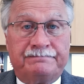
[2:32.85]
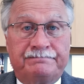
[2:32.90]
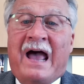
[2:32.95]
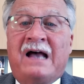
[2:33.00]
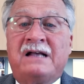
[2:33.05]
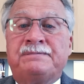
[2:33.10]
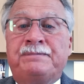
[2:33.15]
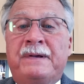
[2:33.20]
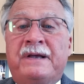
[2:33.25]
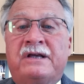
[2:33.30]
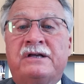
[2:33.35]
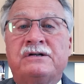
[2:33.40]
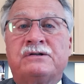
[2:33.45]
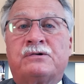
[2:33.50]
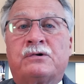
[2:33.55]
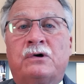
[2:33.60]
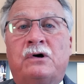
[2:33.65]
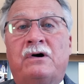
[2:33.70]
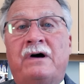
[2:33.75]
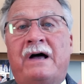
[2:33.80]
Asthma
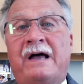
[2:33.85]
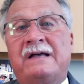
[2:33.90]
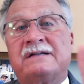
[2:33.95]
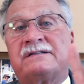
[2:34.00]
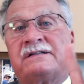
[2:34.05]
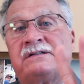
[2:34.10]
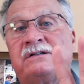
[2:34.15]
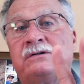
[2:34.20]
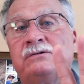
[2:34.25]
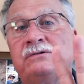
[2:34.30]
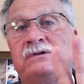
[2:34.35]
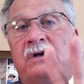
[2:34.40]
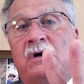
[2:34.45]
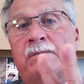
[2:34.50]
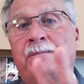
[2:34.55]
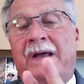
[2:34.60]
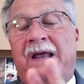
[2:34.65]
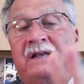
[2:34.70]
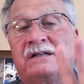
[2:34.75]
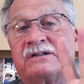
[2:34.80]
control has two
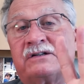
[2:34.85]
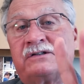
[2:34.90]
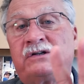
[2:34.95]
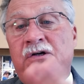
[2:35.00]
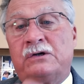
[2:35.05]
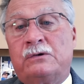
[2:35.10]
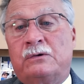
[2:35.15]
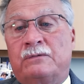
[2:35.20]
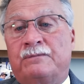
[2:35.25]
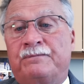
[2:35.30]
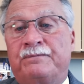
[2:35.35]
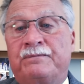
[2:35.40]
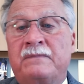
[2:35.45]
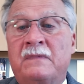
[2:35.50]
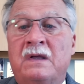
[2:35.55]
domains, two.